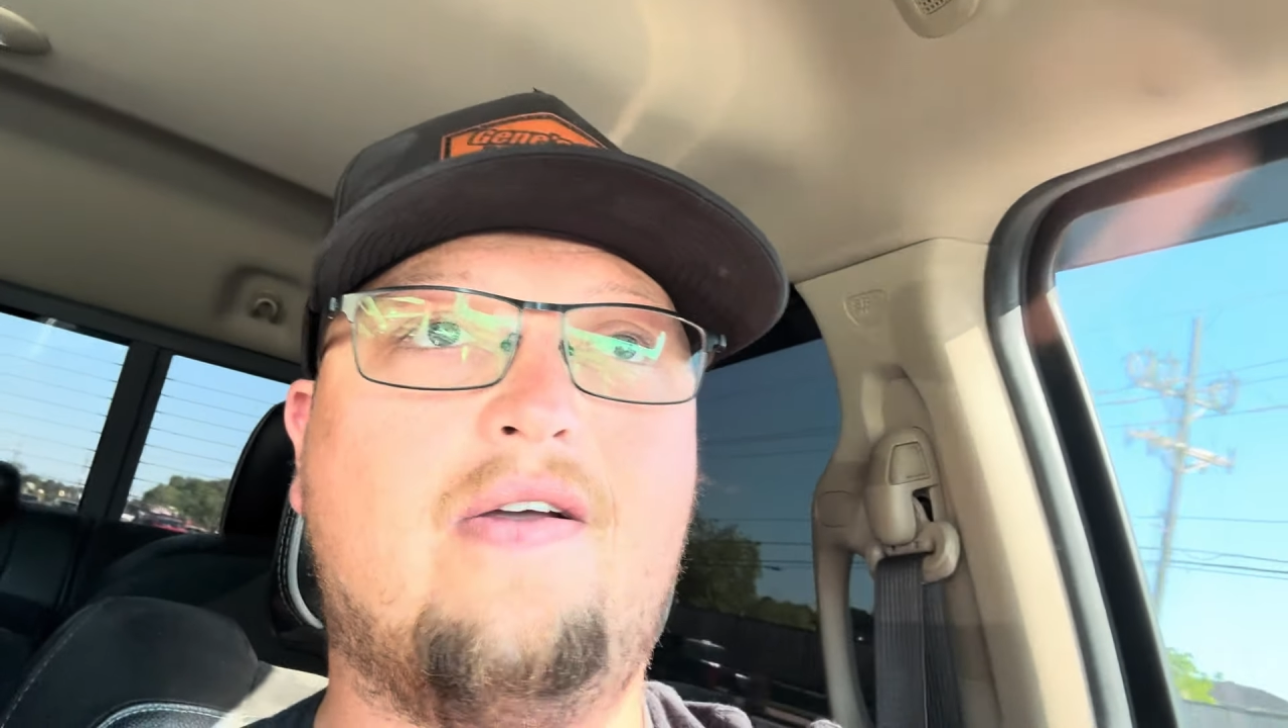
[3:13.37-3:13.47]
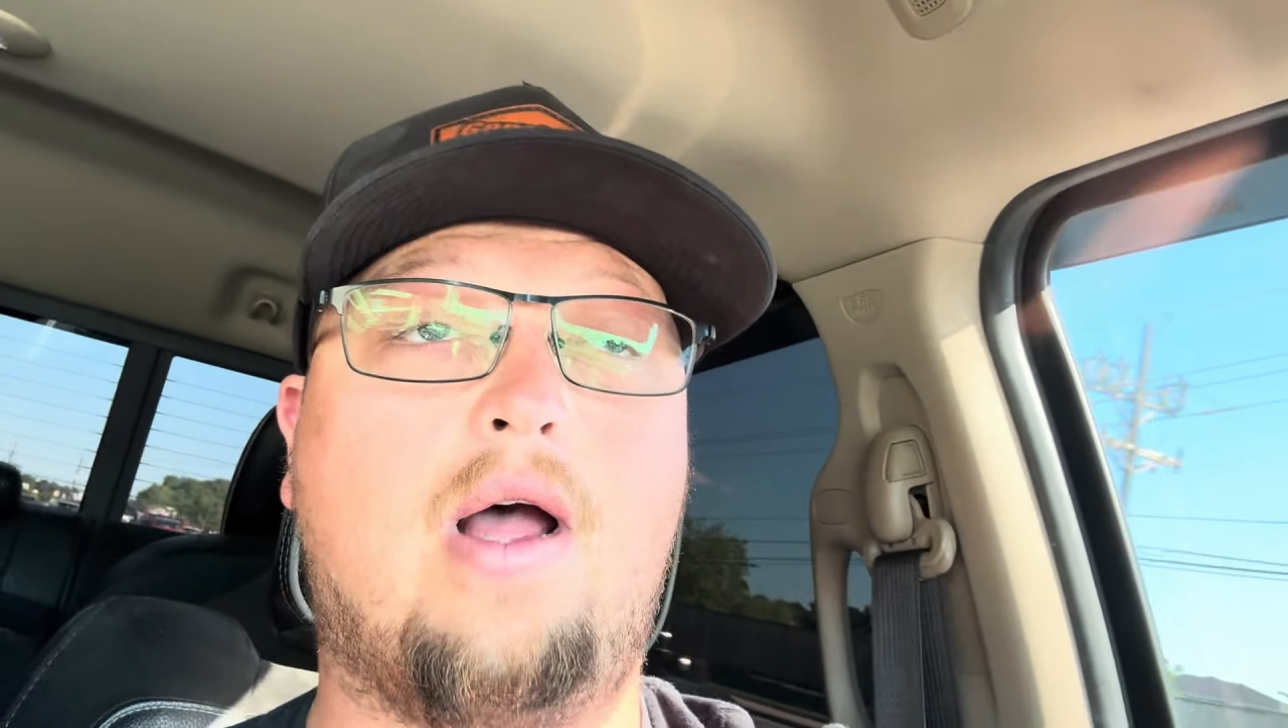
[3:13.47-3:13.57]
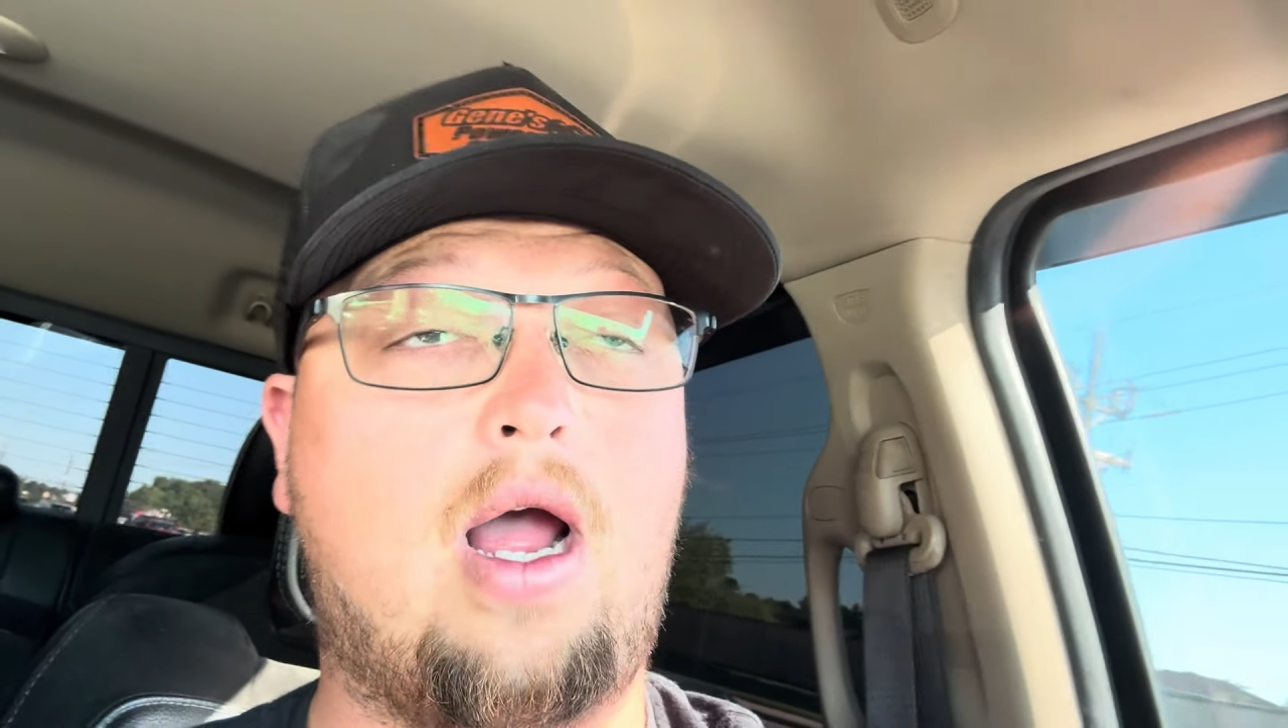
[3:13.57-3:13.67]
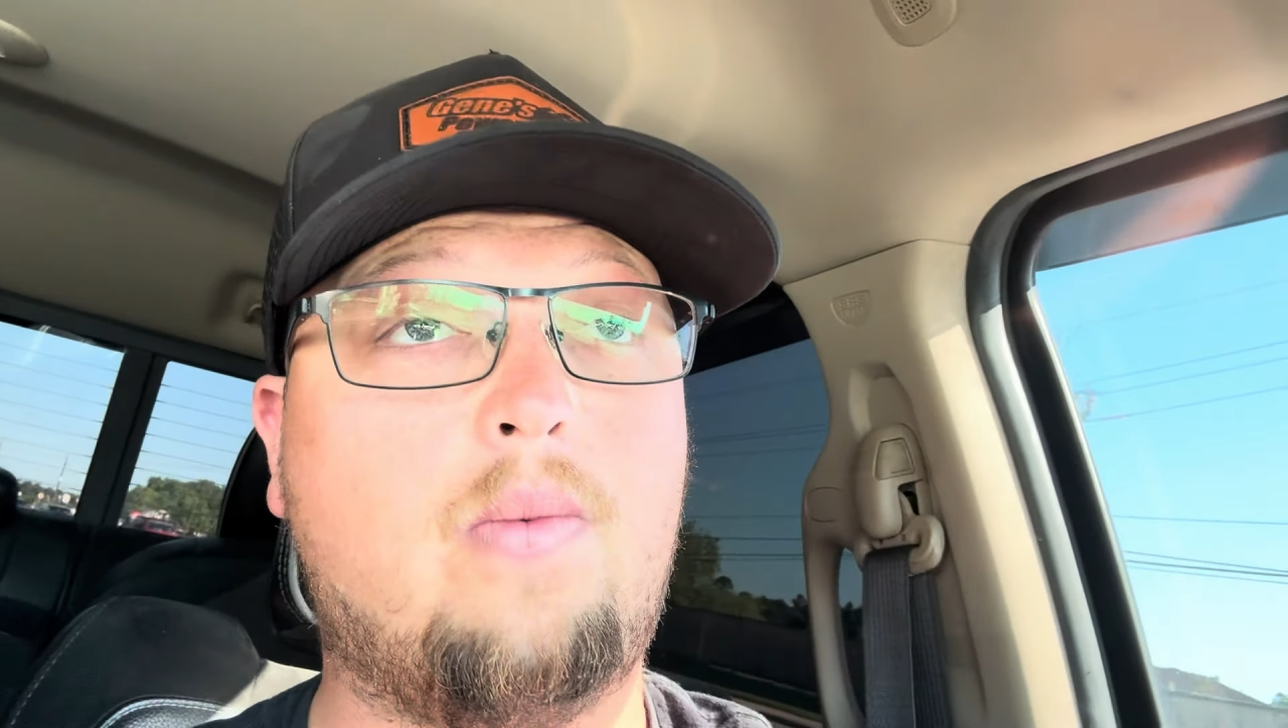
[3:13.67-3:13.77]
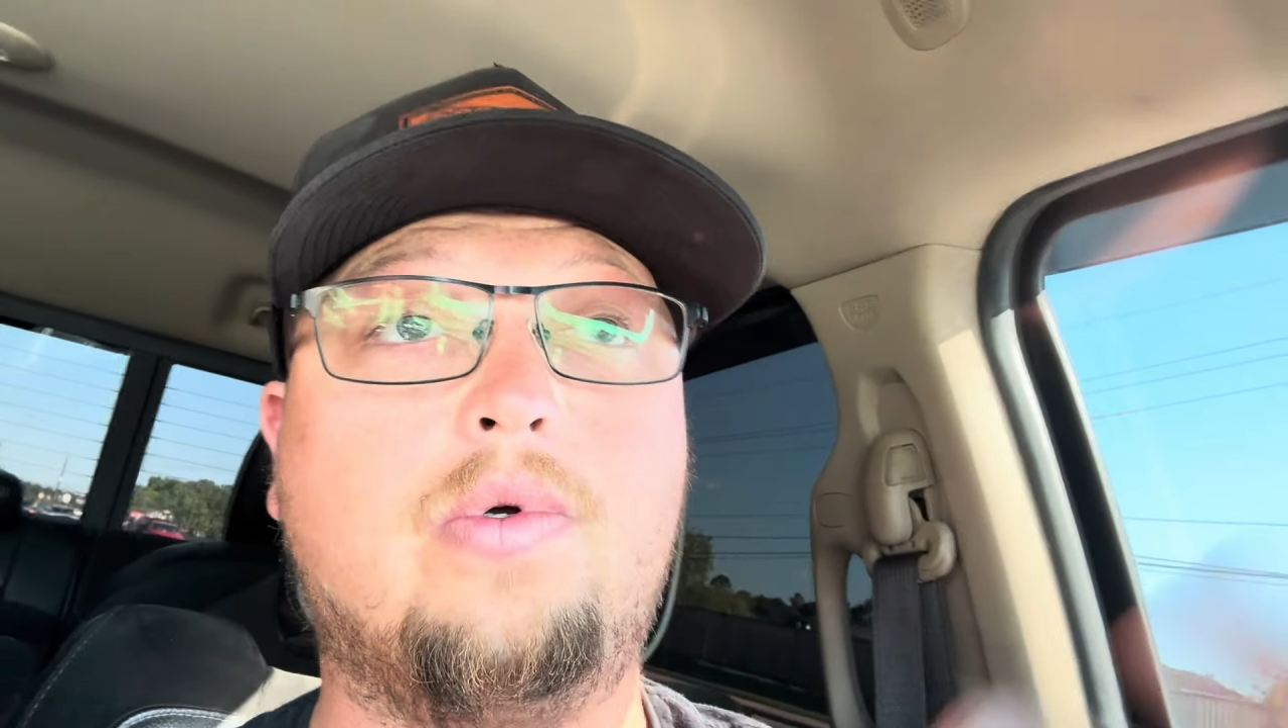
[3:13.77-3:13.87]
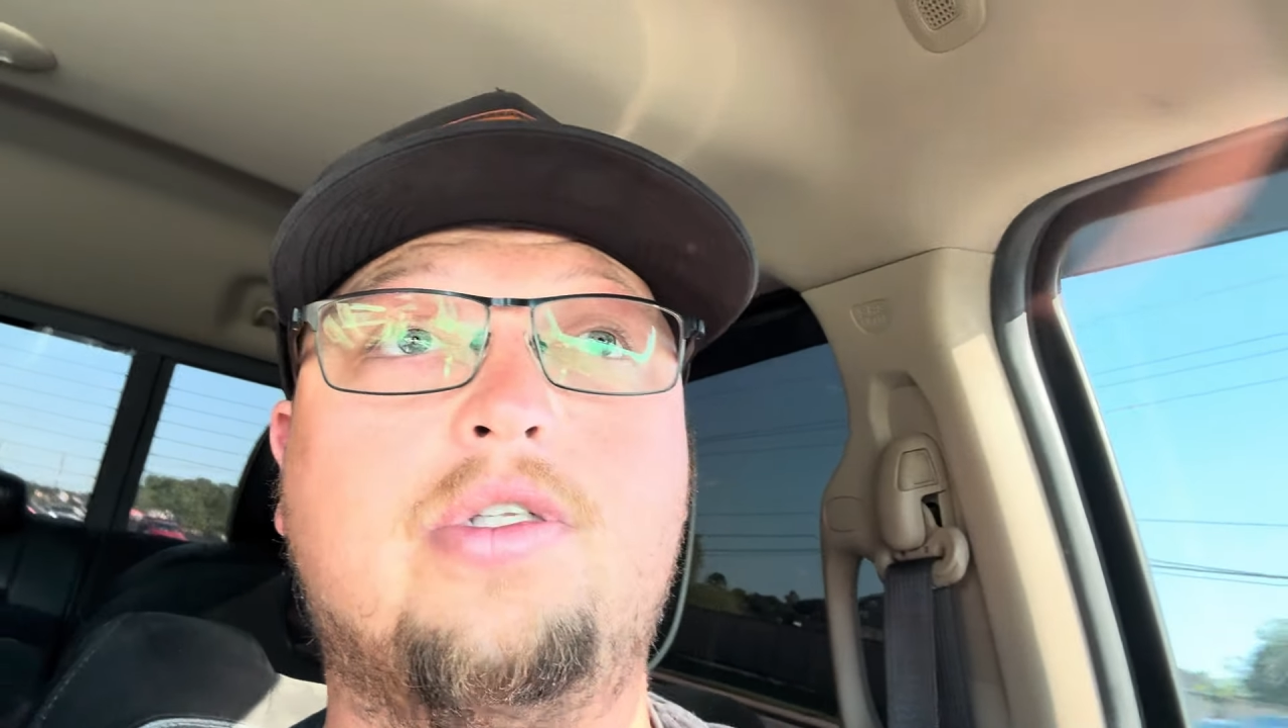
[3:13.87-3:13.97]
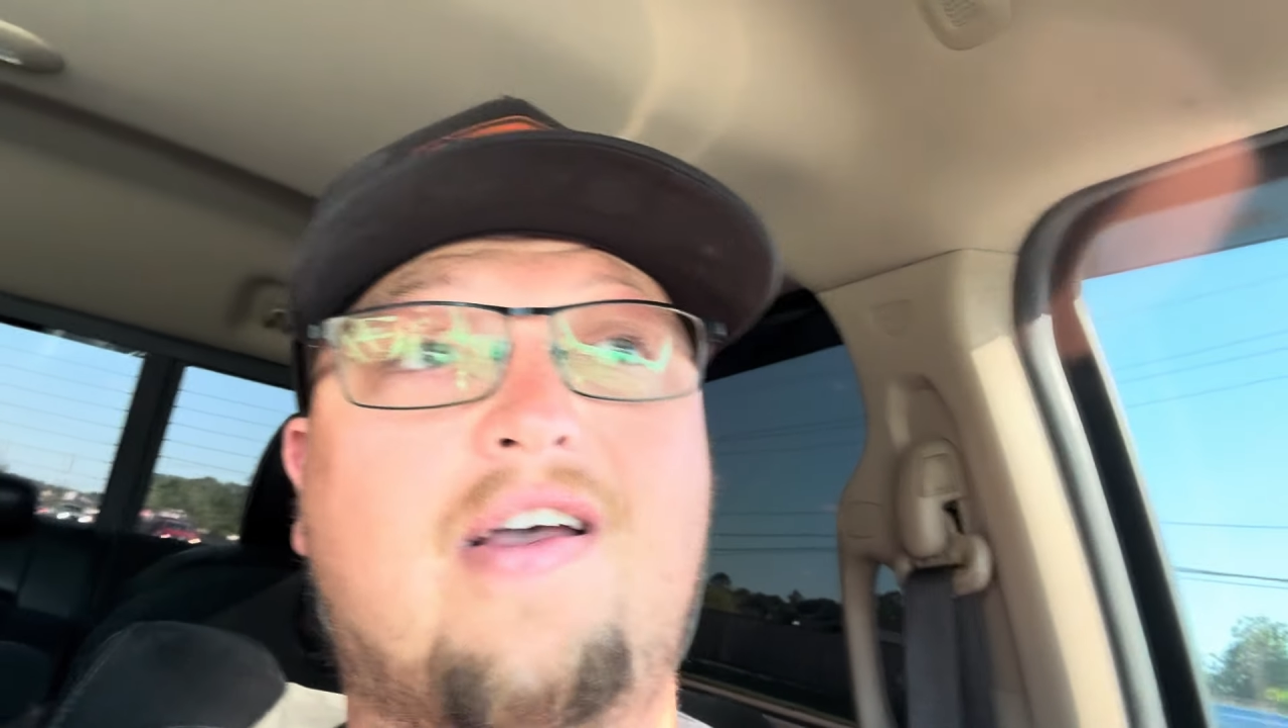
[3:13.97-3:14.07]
I will